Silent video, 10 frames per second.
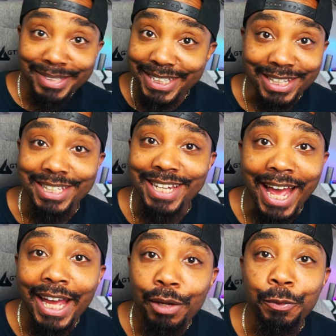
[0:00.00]

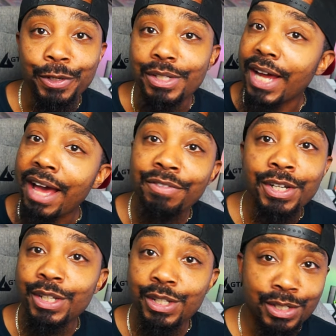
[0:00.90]
Today, we're diving
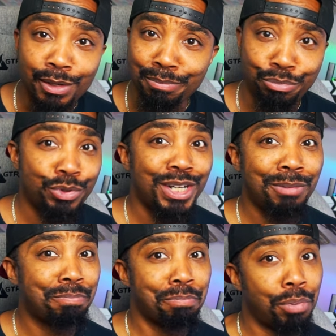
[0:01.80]
into some pretty
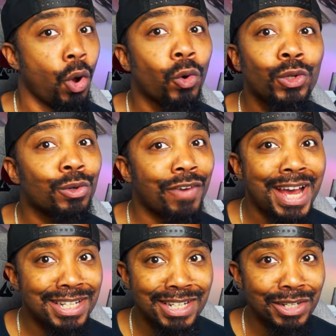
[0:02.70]

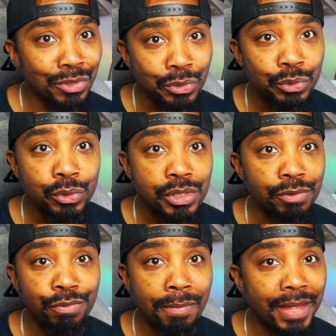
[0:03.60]
polarizing news
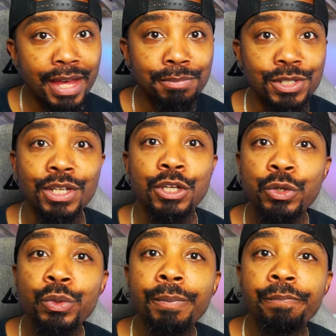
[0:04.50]
from the
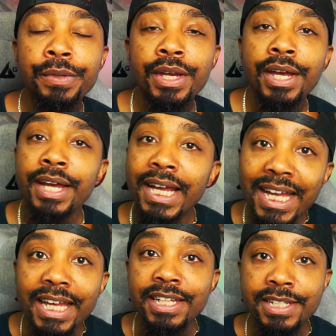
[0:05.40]
MCU.
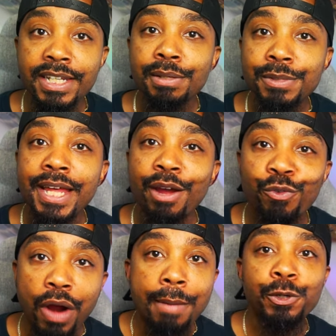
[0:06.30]
It seems that
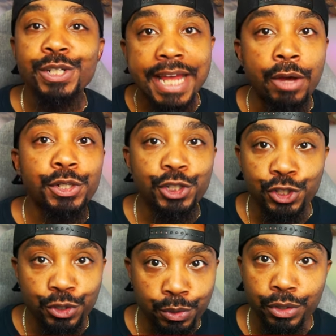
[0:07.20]
Robert Downey
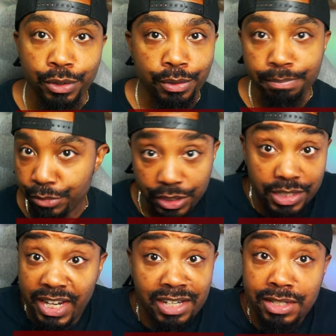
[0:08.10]
Jr. just
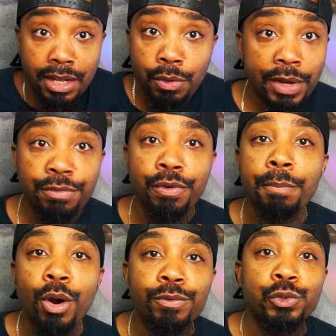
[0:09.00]
can't stay away from
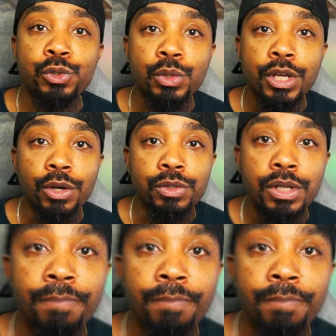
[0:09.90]
Marvel Studios.